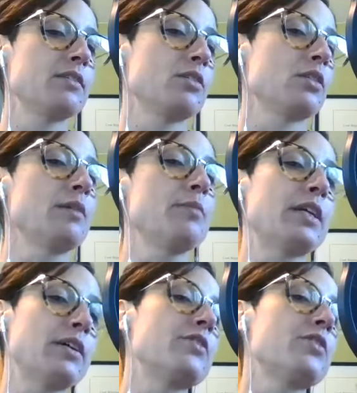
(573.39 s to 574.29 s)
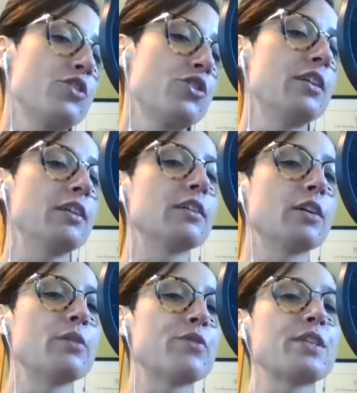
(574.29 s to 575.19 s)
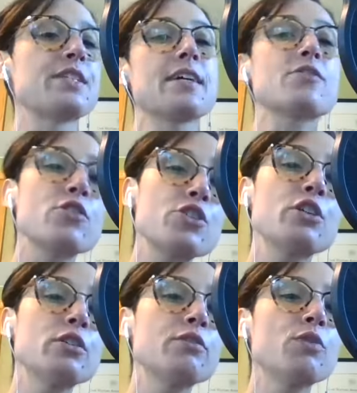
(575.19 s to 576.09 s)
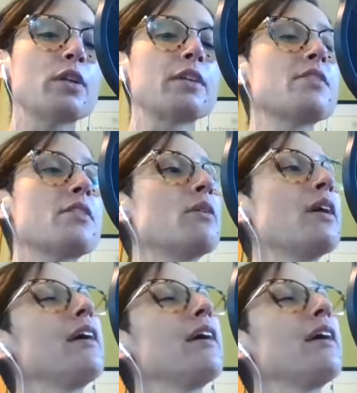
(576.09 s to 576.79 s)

early because she didn't go in for these tests because she couldn't afford it so